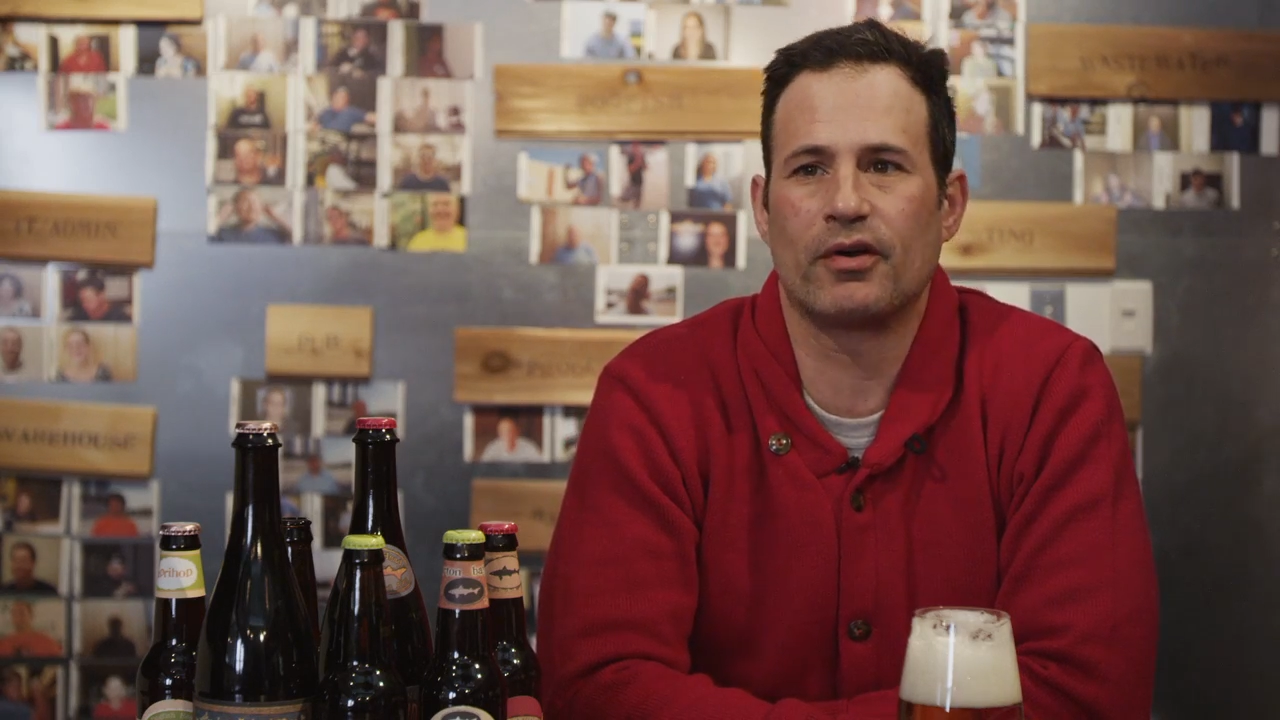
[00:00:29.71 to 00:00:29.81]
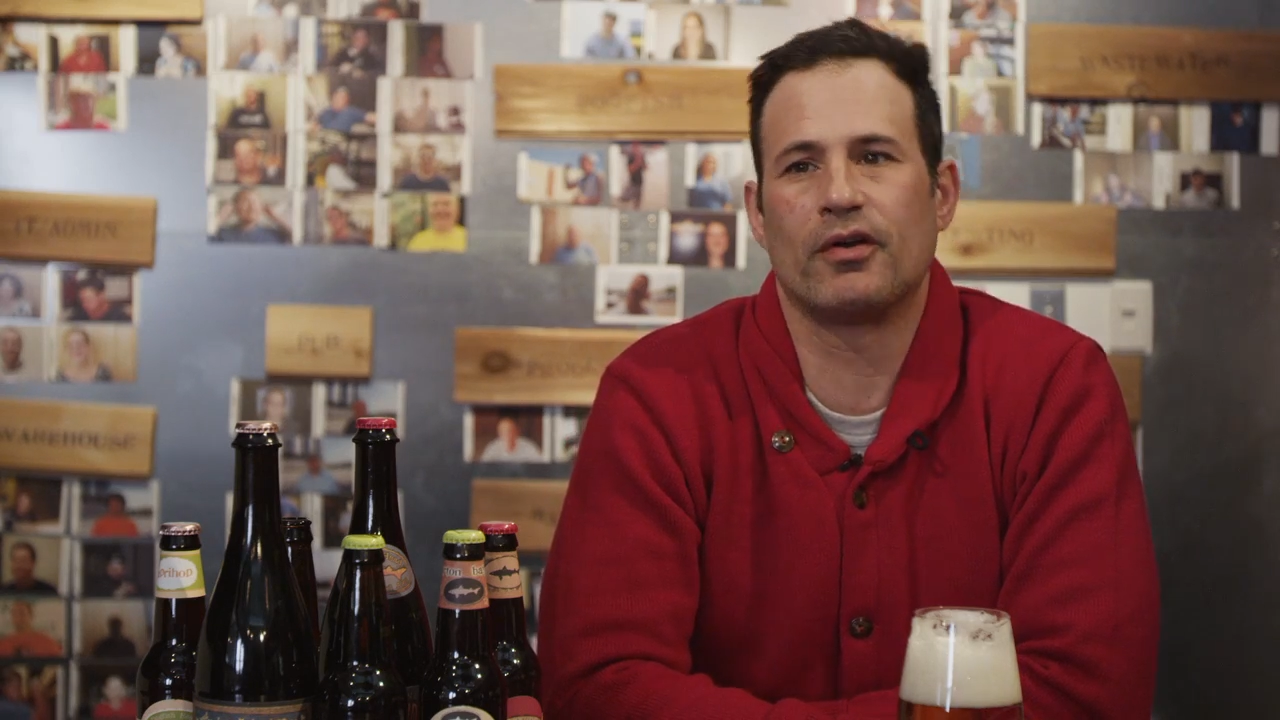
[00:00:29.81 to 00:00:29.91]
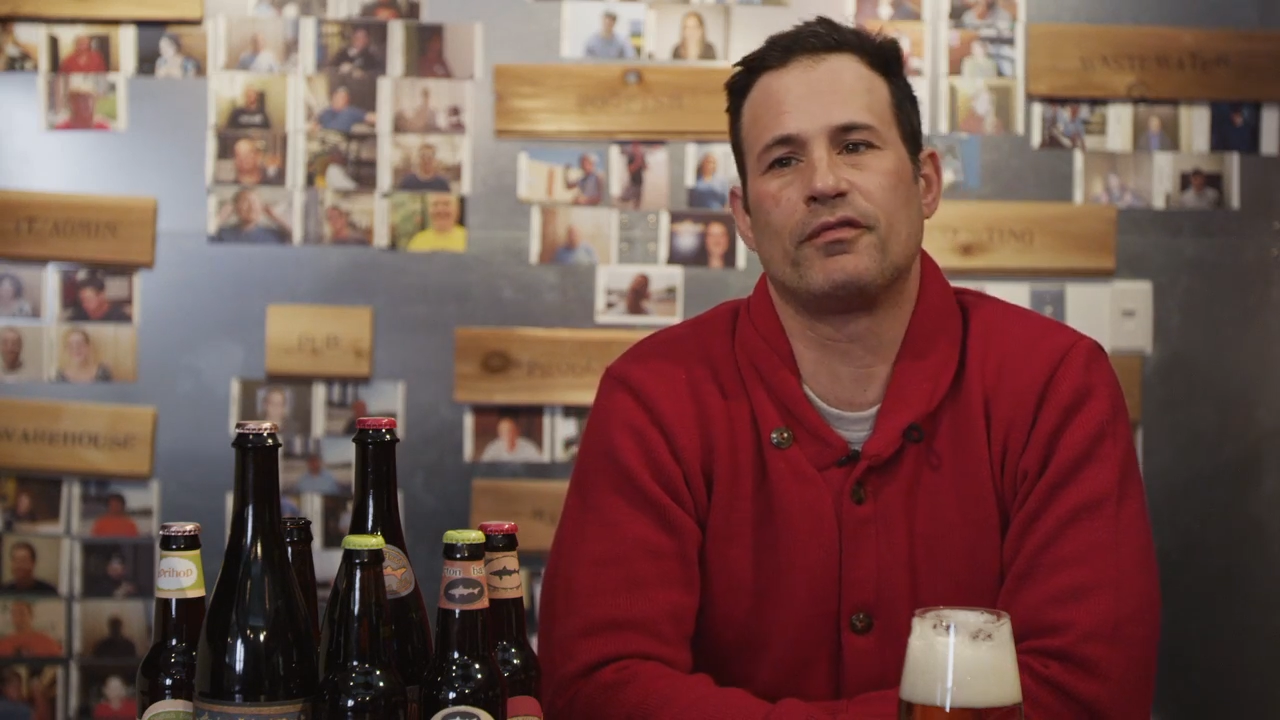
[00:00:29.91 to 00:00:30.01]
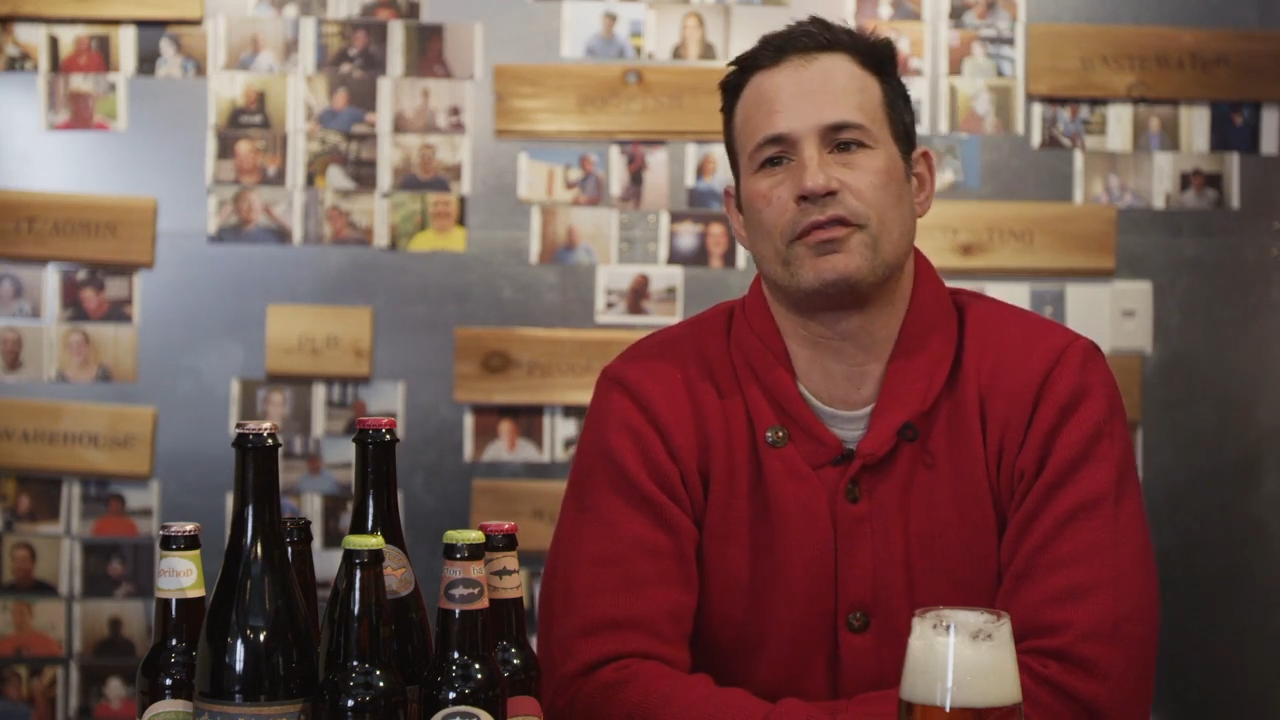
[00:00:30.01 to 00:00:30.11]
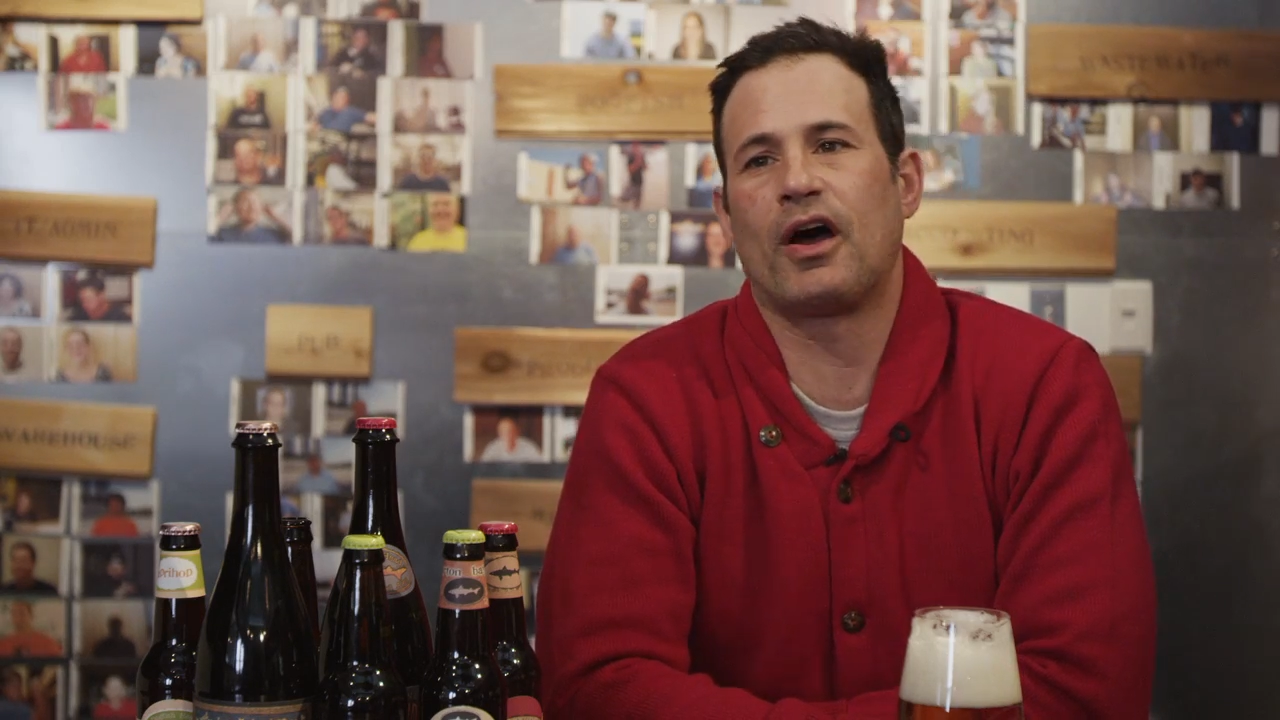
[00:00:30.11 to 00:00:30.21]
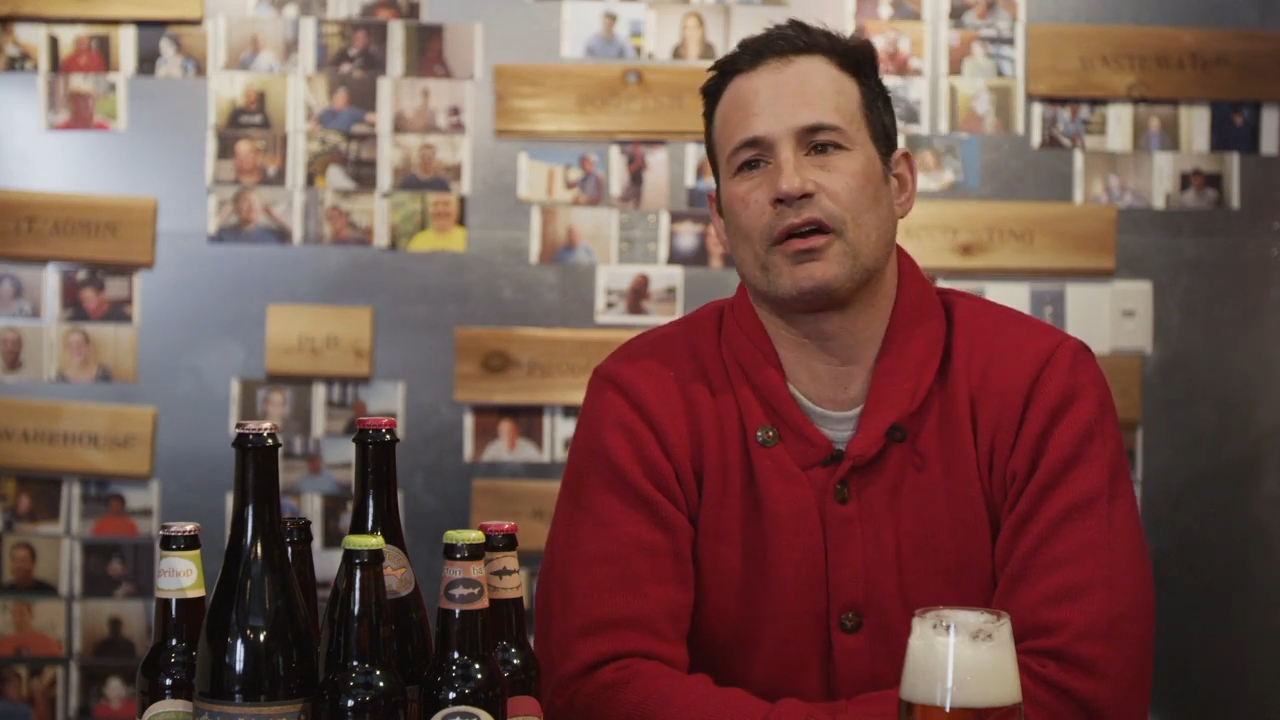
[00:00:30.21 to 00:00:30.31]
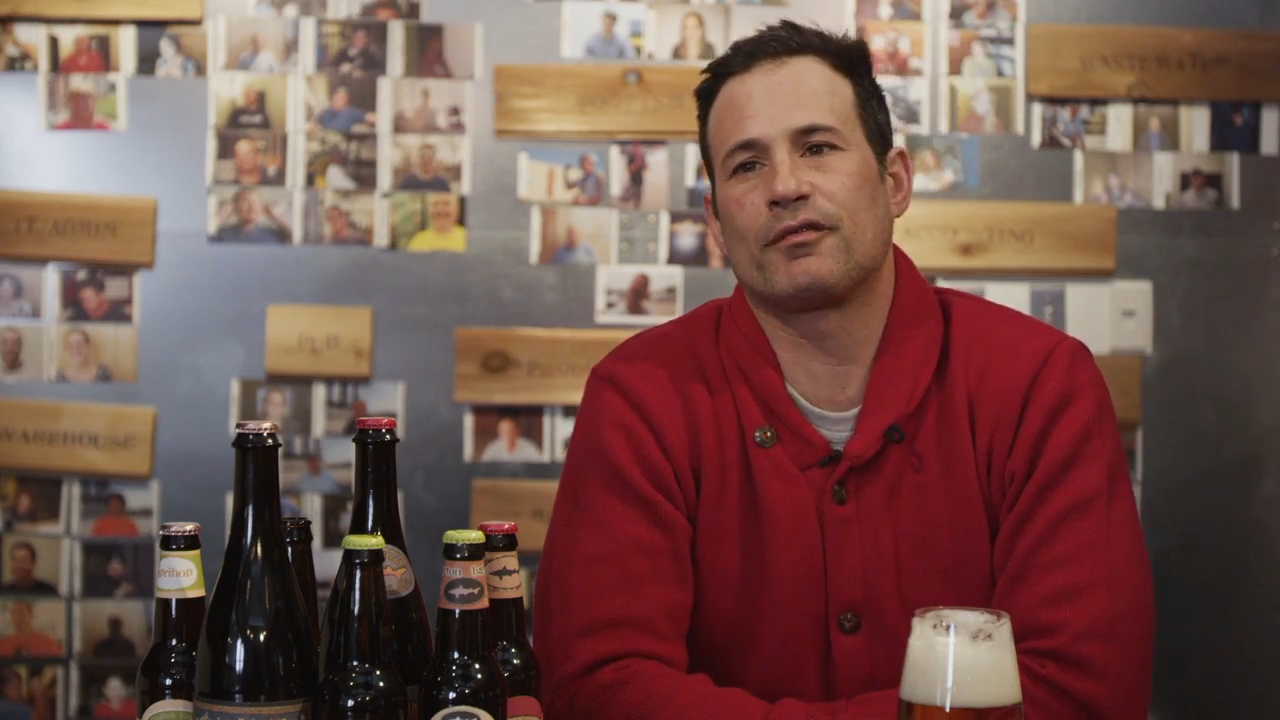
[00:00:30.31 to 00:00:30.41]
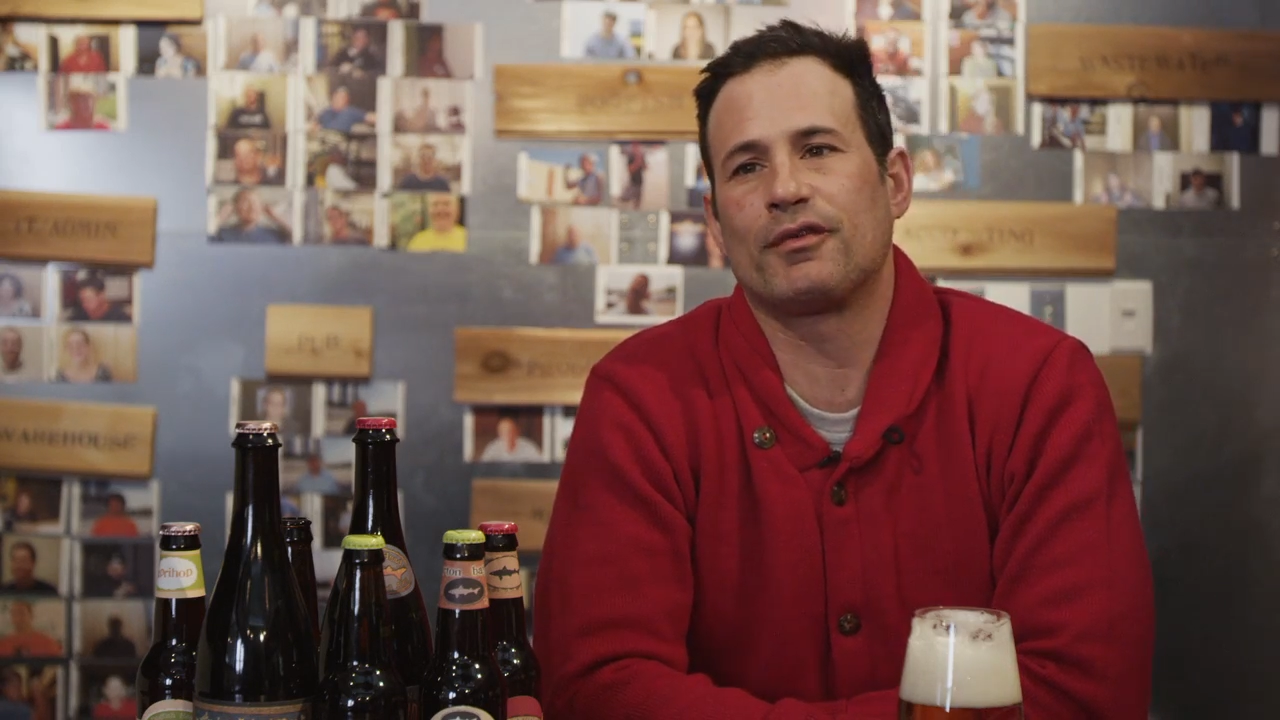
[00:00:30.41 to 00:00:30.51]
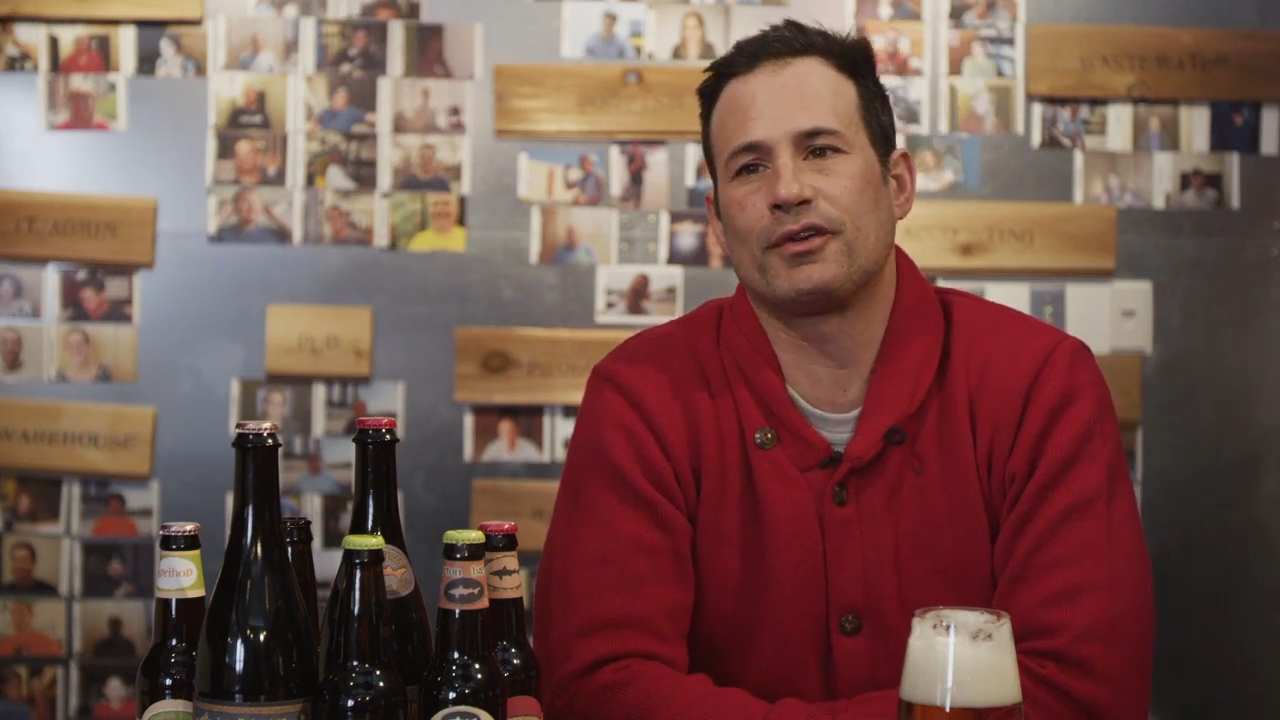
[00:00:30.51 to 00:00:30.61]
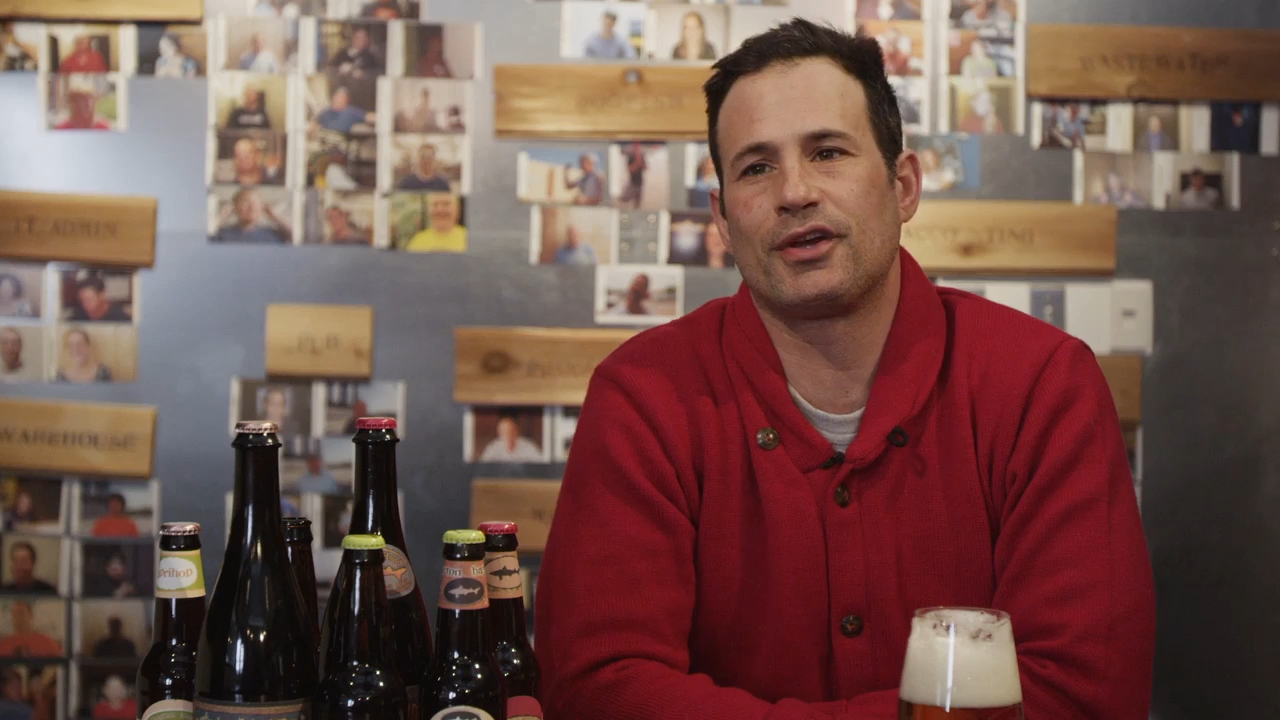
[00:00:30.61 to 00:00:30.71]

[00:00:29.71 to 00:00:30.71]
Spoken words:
of Dogfish